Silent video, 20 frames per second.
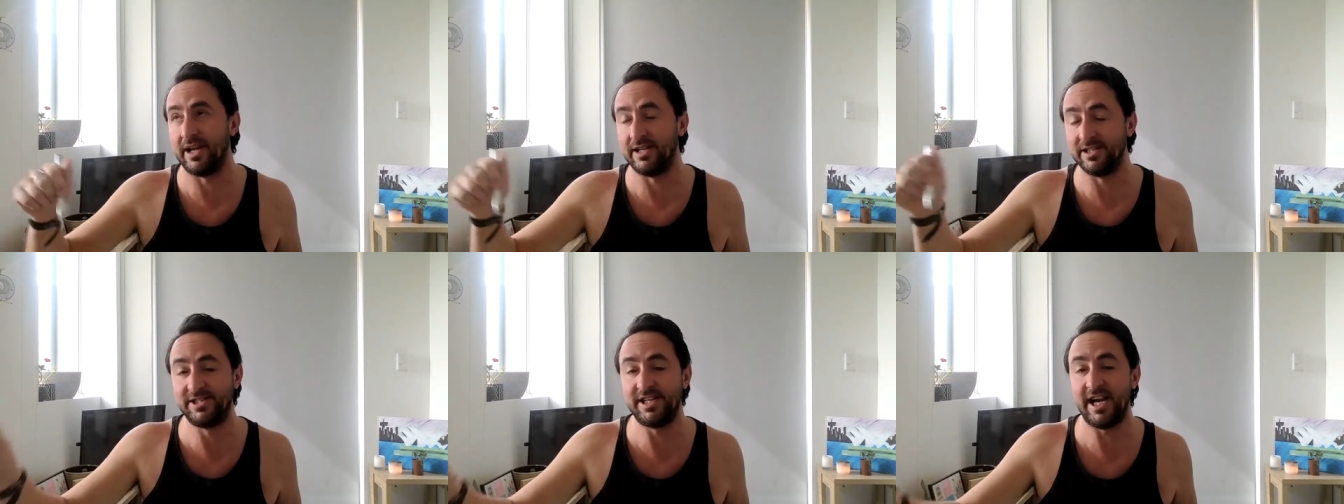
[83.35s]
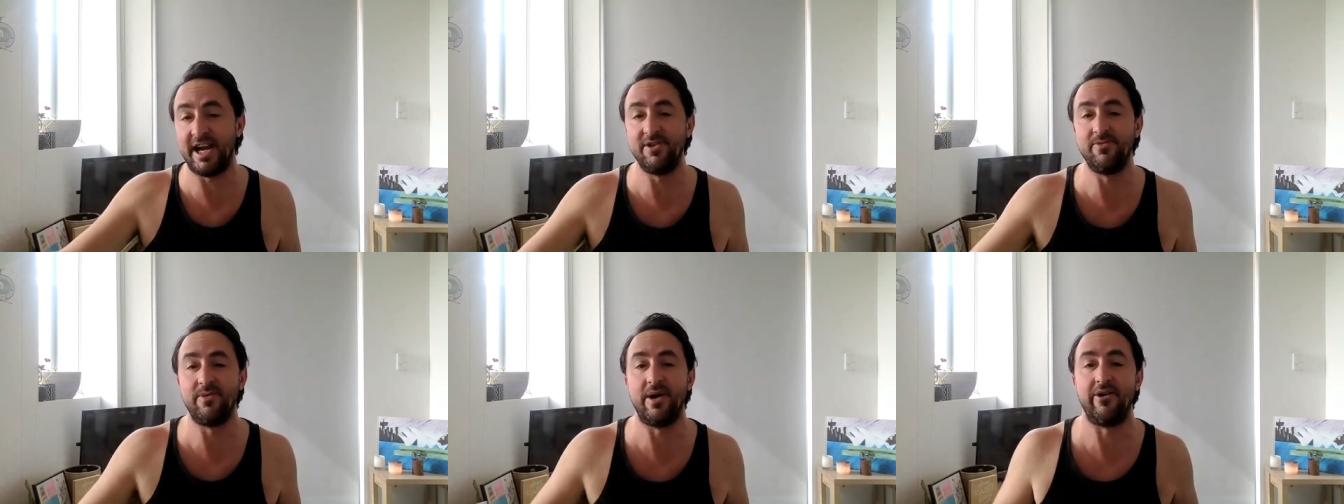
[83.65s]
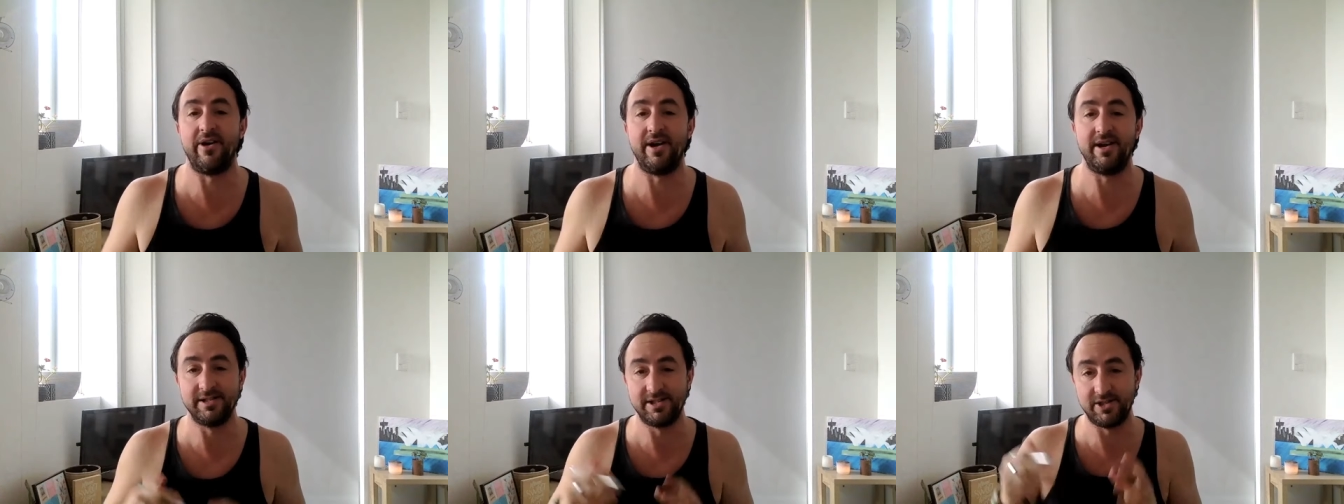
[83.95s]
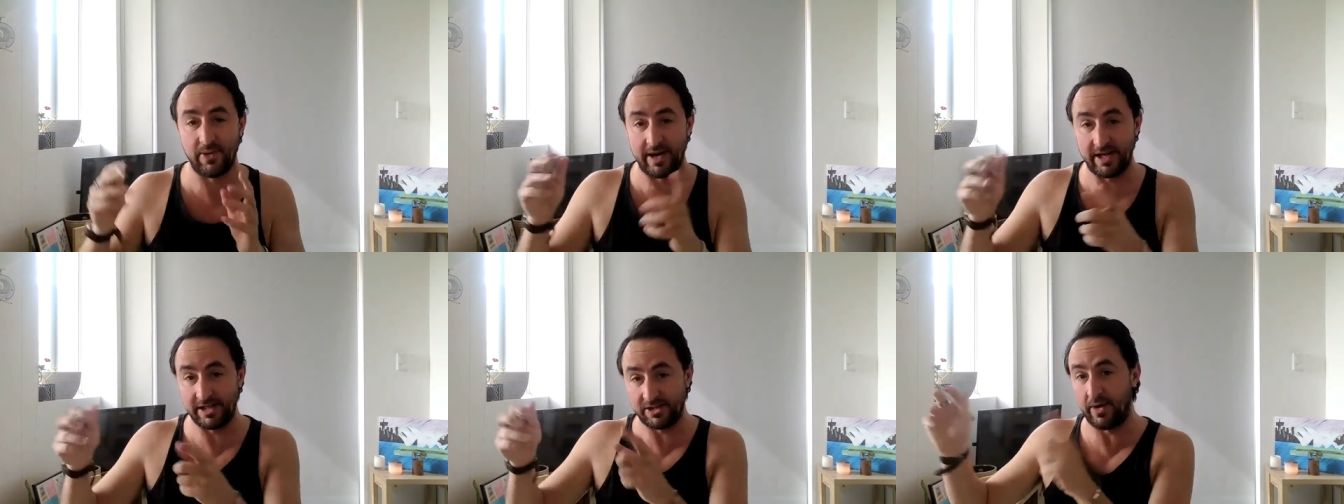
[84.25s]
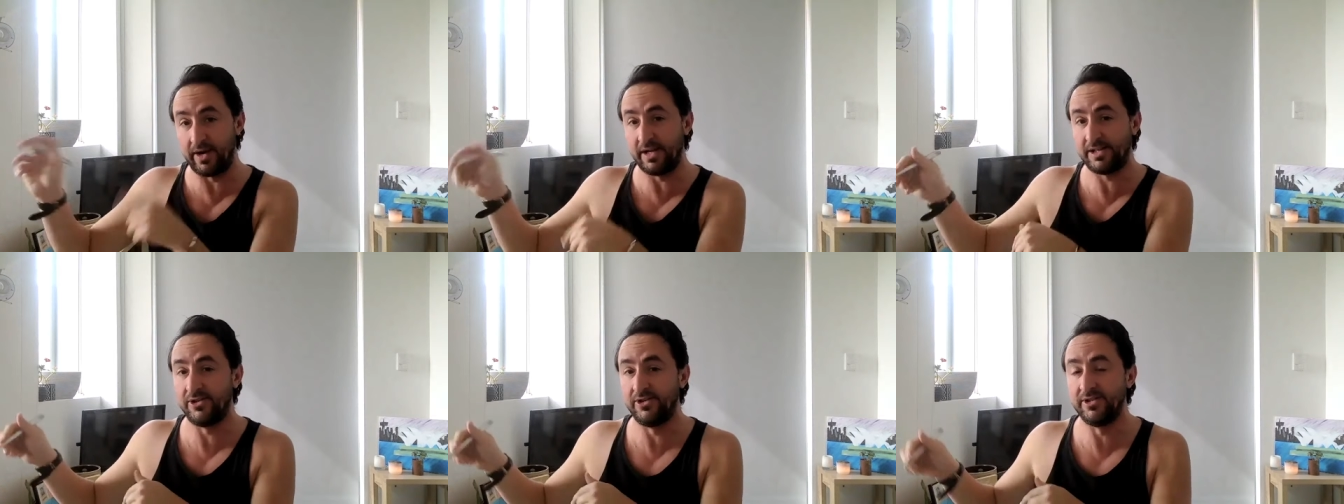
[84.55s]
January
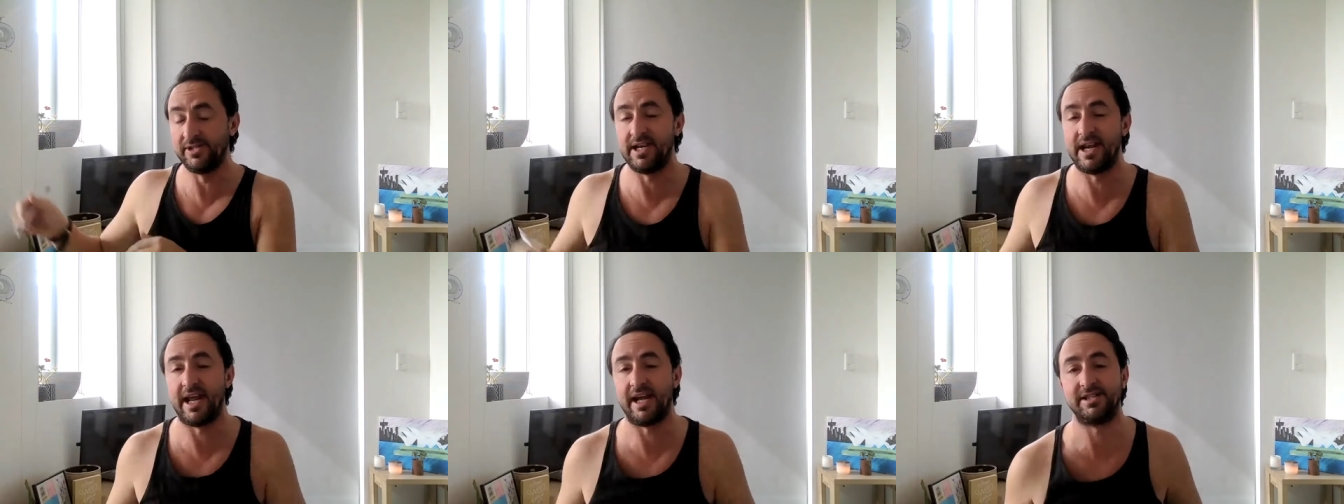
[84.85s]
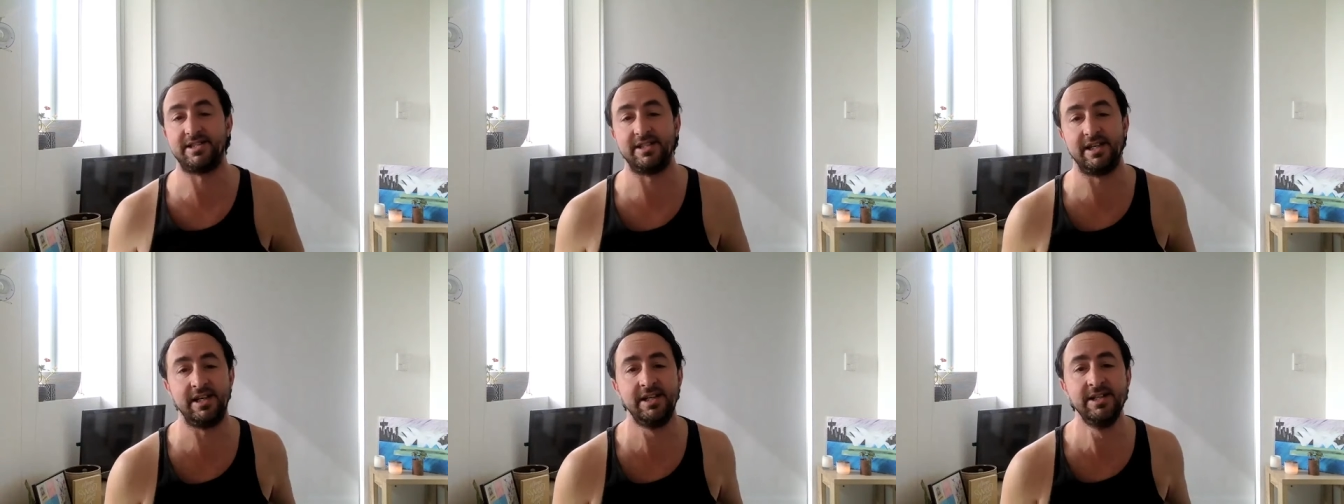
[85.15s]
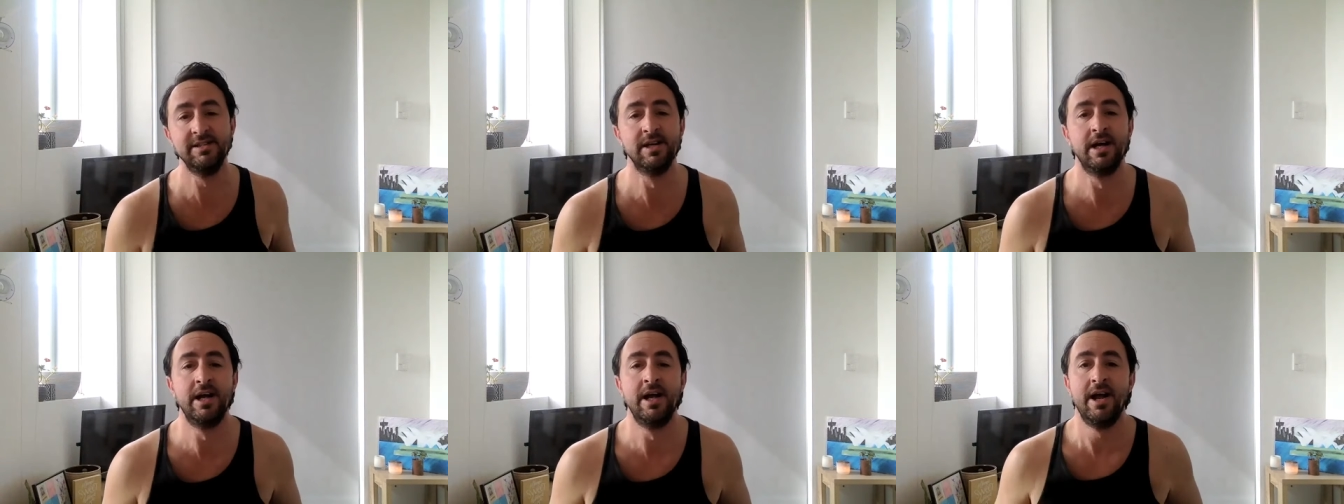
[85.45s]
2022, so next year,